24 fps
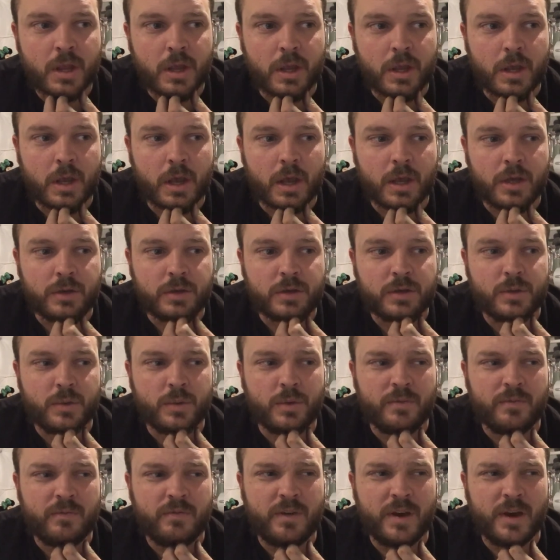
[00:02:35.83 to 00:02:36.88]
yeah, you could do
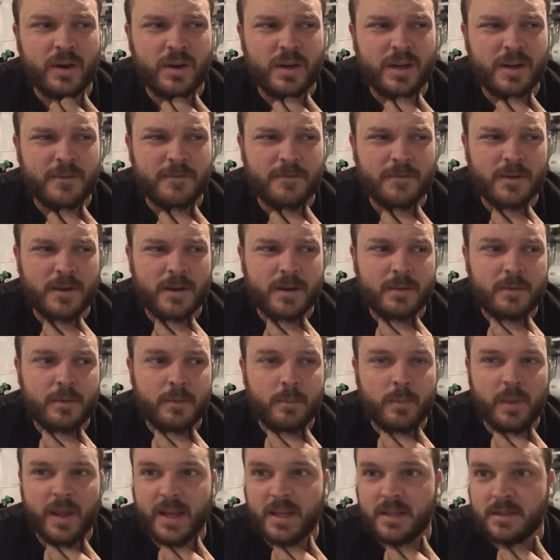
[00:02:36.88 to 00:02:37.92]
it very different.
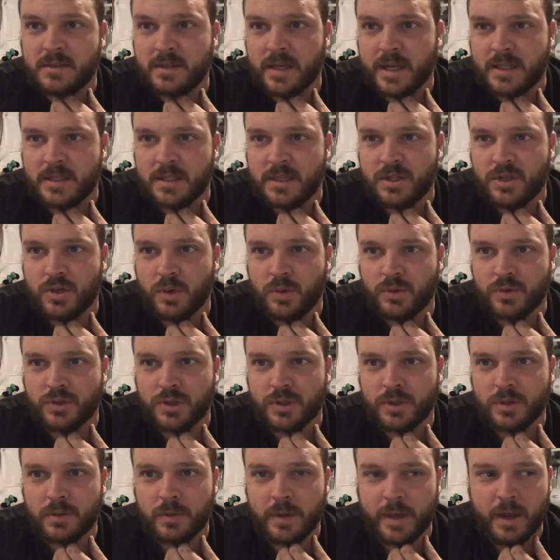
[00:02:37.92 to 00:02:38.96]
Like a sexy
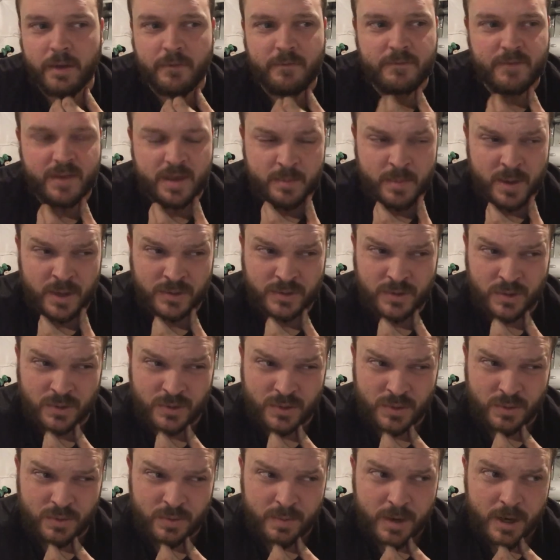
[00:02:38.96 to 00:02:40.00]
soldier, like a female
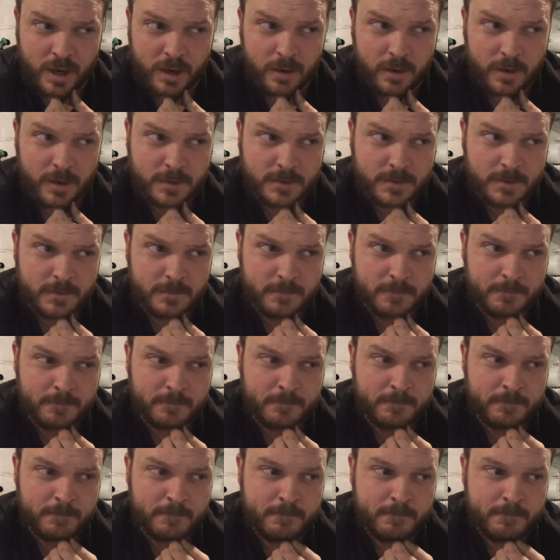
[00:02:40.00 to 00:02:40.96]
soldier would be awesome.